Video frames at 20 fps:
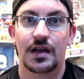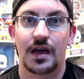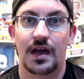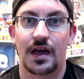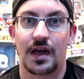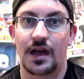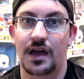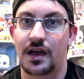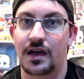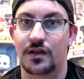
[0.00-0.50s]

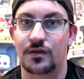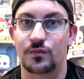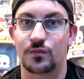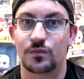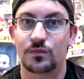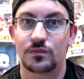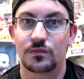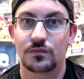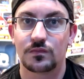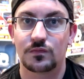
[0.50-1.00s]

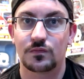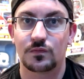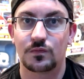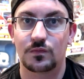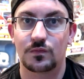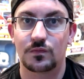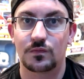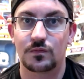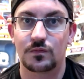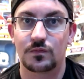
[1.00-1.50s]
and
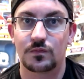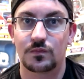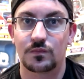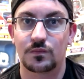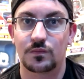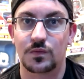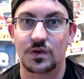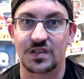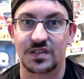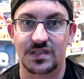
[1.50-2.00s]

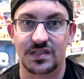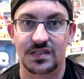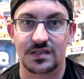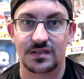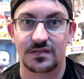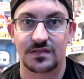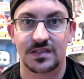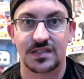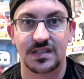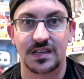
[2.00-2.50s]
was
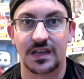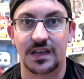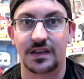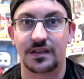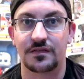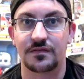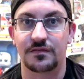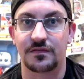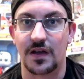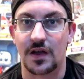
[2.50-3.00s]

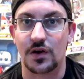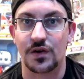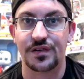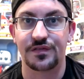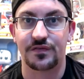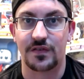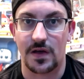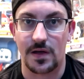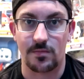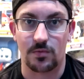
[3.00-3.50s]
seen very
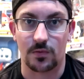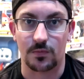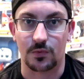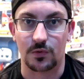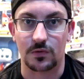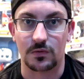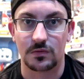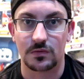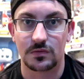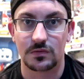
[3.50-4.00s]

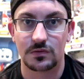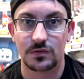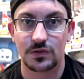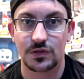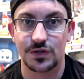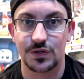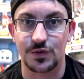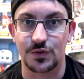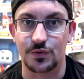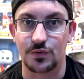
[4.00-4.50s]
favorable
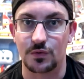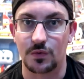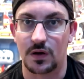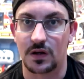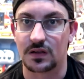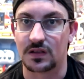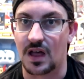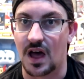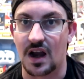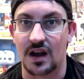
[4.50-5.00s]
to
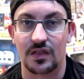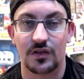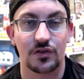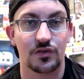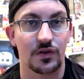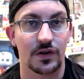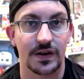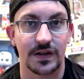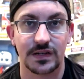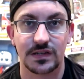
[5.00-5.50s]
a lot of the
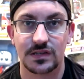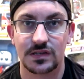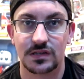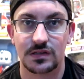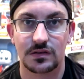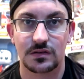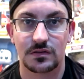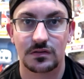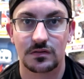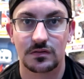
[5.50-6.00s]

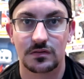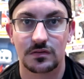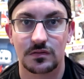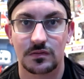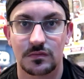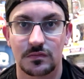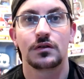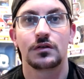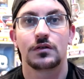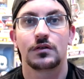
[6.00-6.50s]
critics.
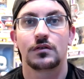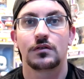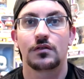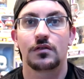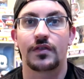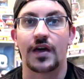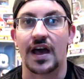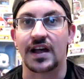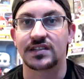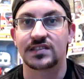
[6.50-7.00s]

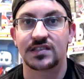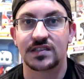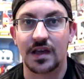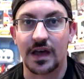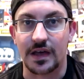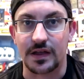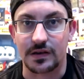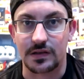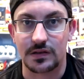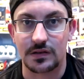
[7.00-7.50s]
That
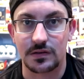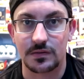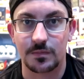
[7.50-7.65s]
said,